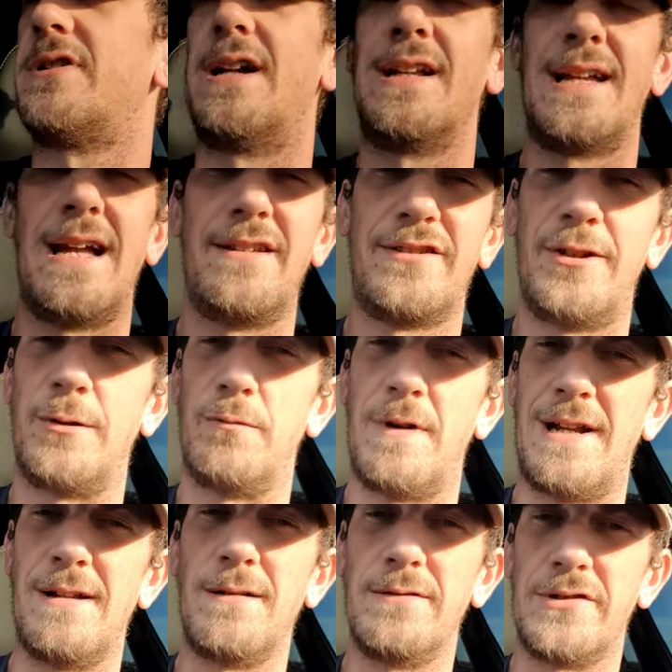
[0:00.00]
like get too
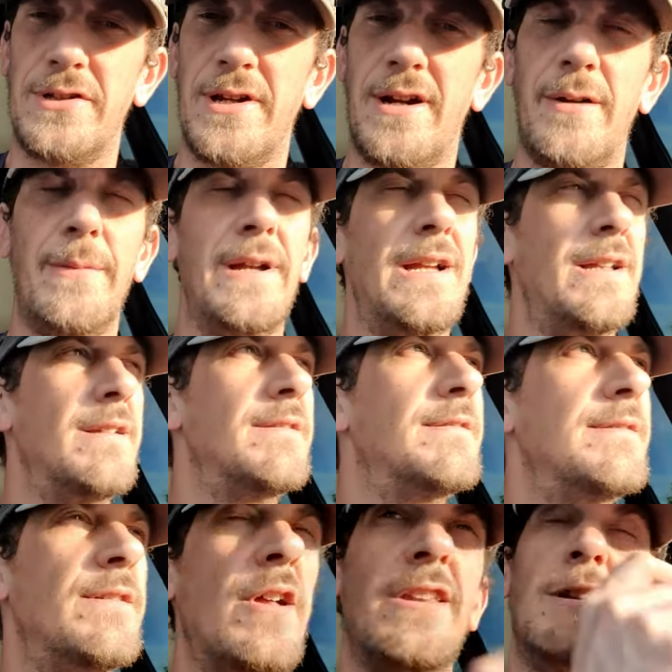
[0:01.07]
real. Do you know what I mean?
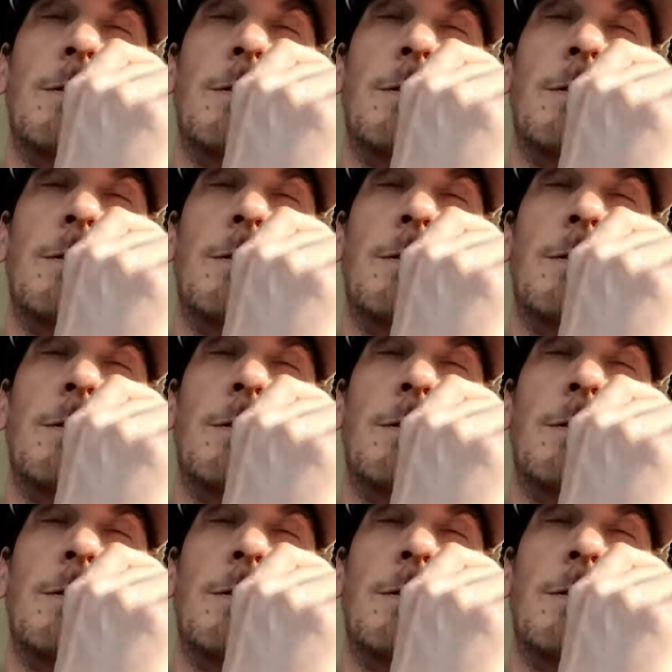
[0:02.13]
Not that